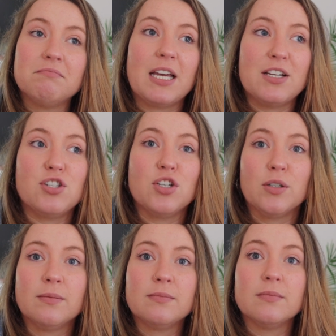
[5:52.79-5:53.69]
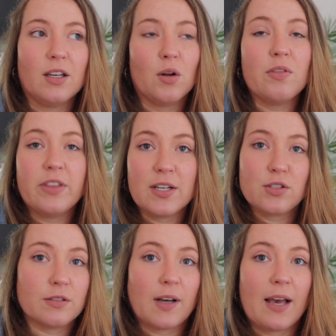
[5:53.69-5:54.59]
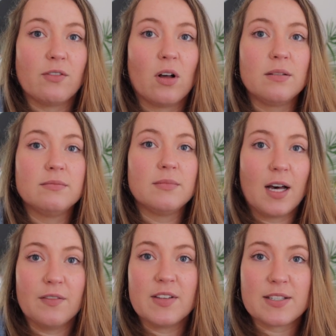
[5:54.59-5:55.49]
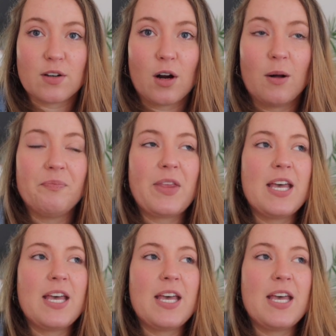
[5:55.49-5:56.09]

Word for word: into, you know, the survival of this girl.